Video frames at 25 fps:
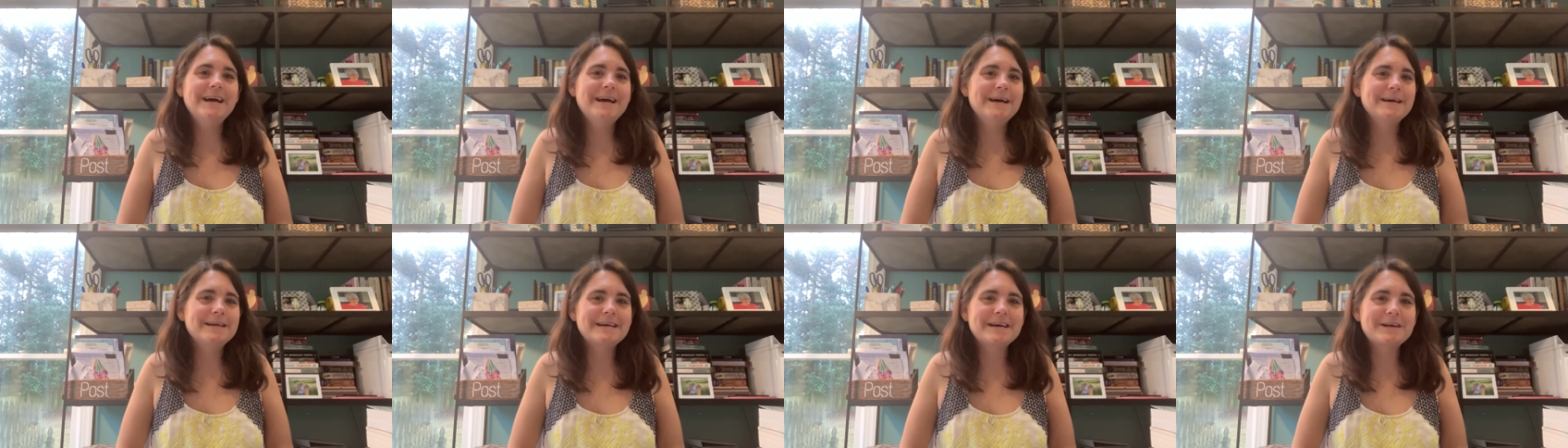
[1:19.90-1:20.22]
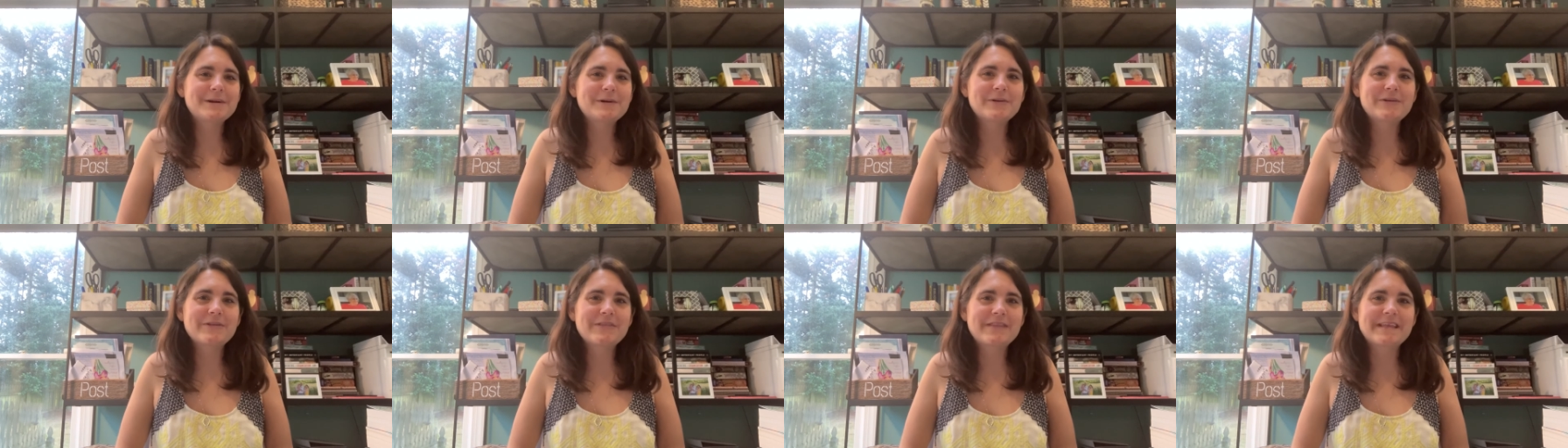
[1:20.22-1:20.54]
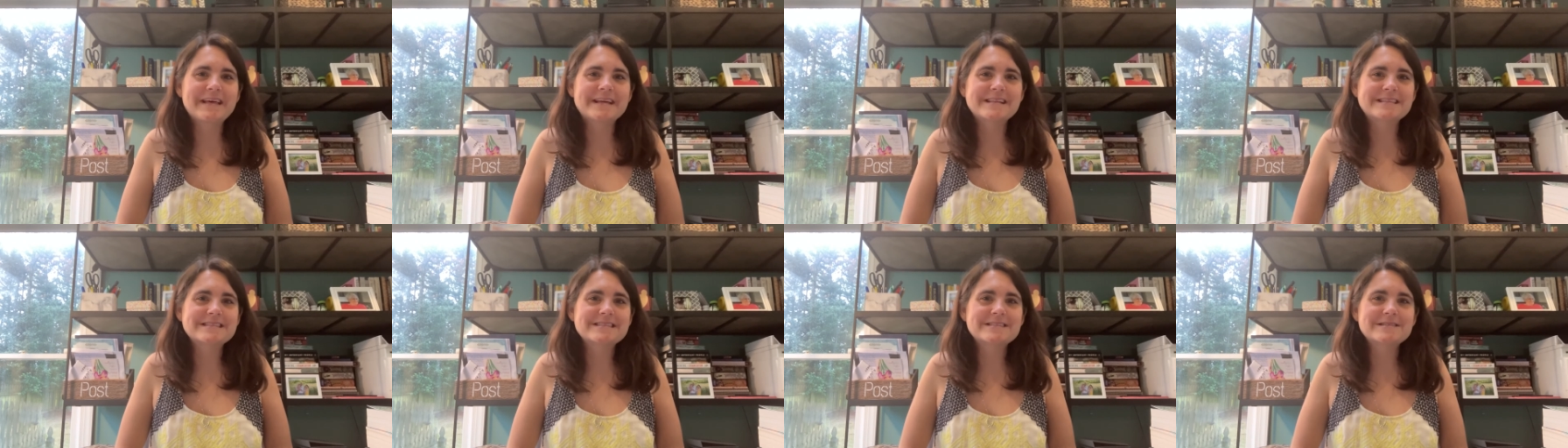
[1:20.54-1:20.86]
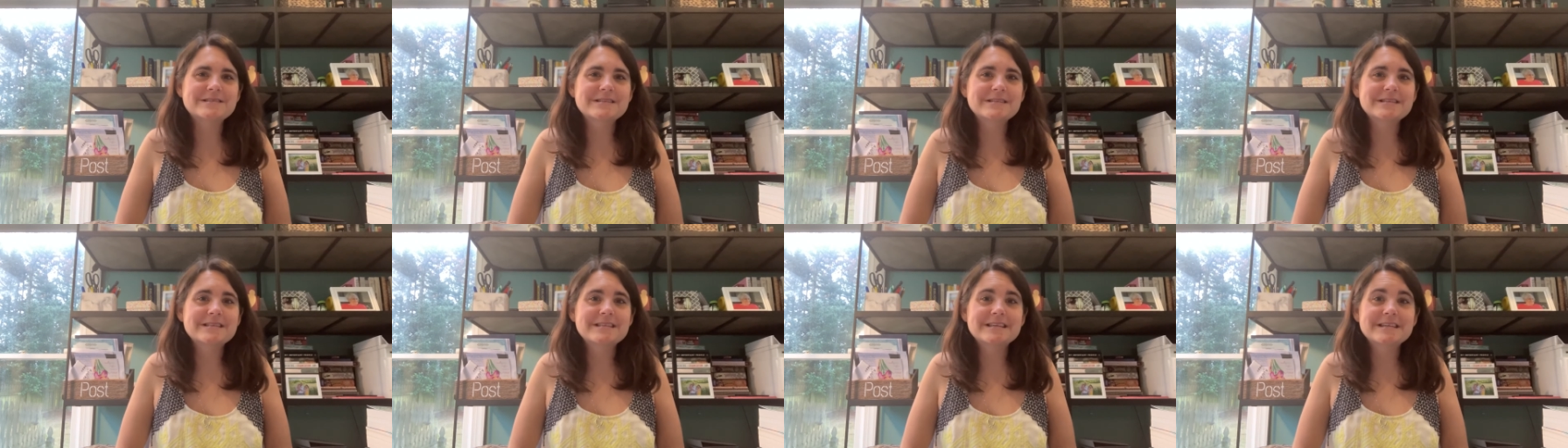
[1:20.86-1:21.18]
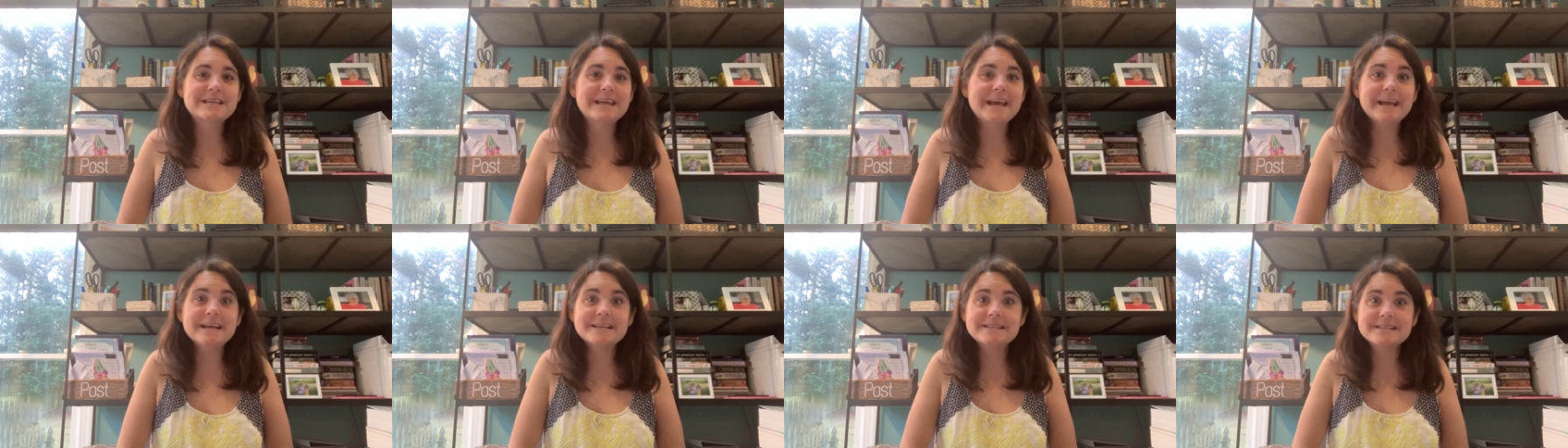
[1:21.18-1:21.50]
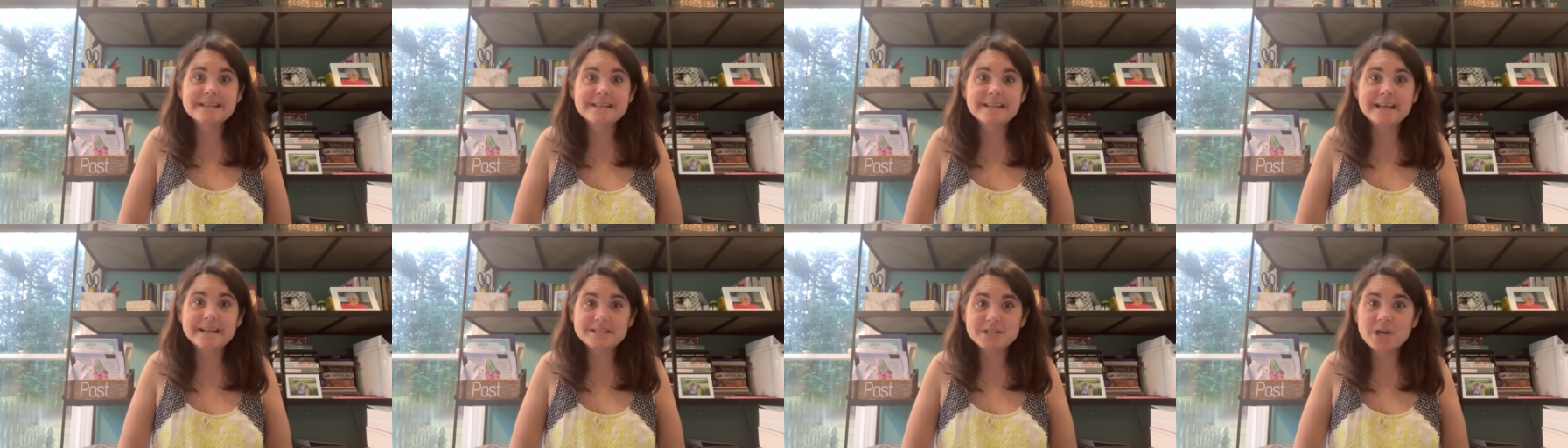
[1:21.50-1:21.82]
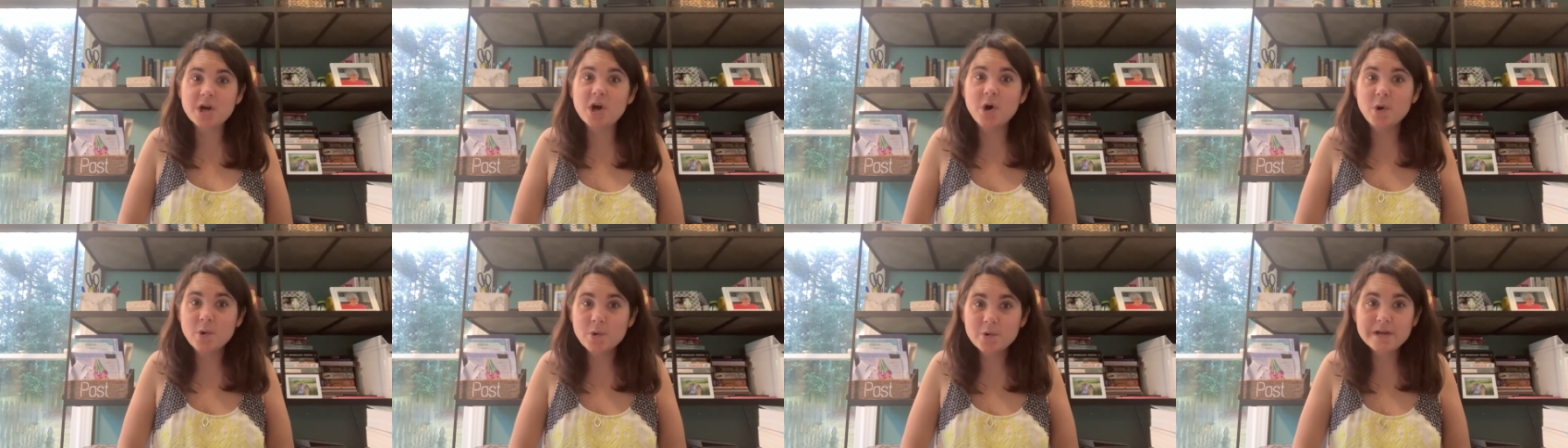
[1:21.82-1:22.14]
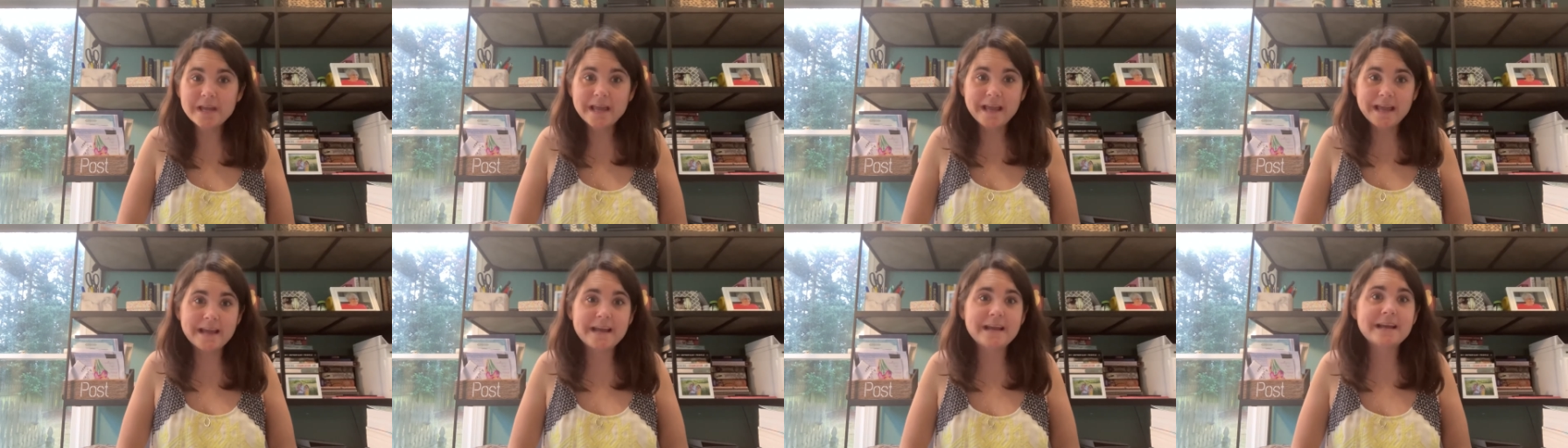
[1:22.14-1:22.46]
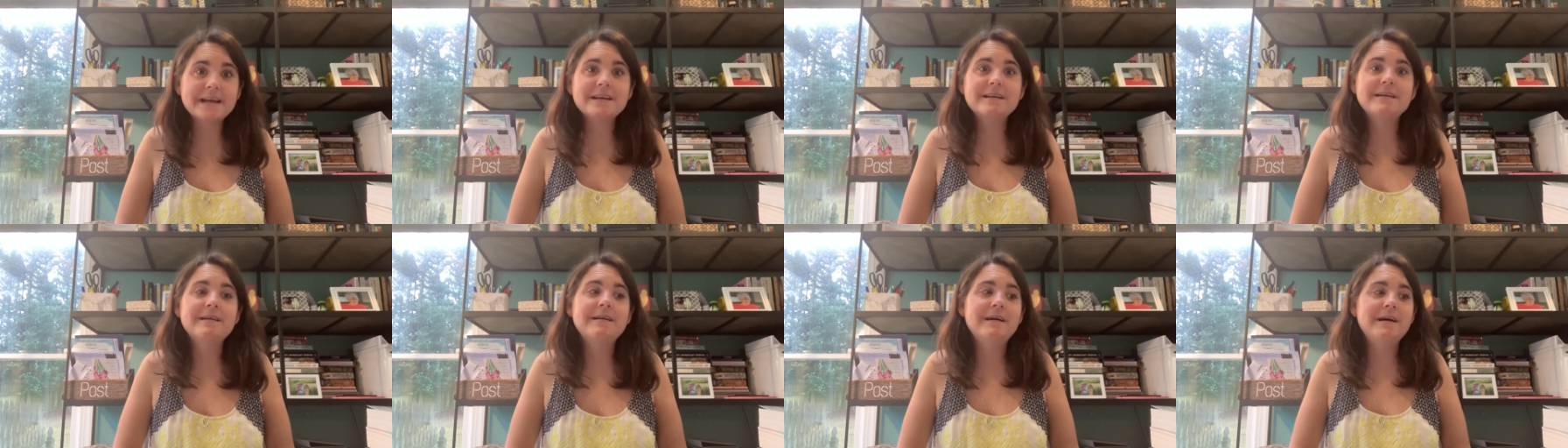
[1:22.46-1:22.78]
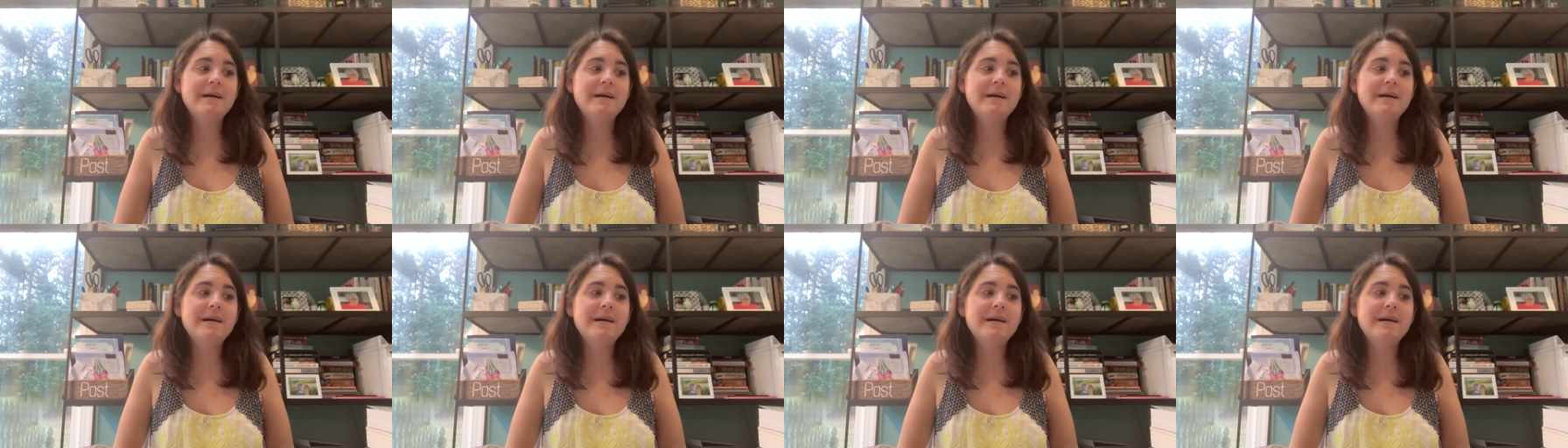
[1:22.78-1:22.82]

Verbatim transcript: I don't know that that's the case, and that's okay.